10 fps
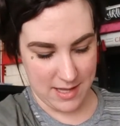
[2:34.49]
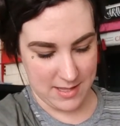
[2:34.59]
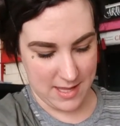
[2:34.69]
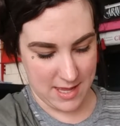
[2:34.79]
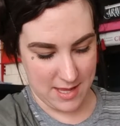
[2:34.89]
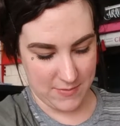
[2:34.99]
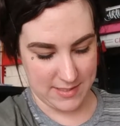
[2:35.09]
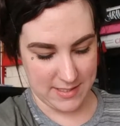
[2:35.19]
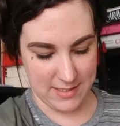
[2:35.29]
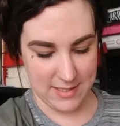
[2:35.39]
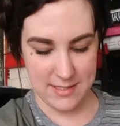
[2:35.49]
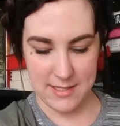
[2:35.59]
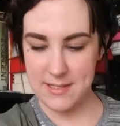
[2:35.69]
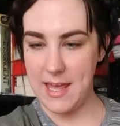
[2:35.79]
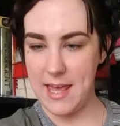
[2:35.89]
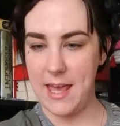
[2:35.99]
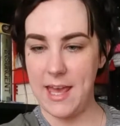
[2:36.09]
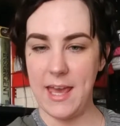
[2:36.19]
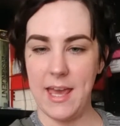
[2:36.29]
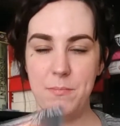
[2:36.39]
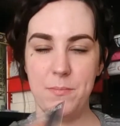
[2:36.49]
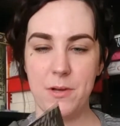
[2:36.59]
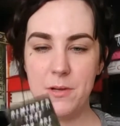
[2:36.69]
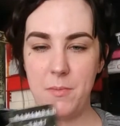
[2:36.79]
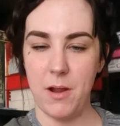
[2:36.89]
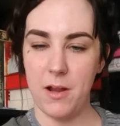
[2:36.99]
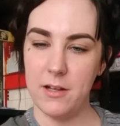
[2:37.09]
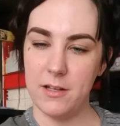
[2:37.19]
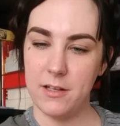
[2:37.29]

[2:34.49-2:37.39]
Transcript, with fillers: and then This is a bookmark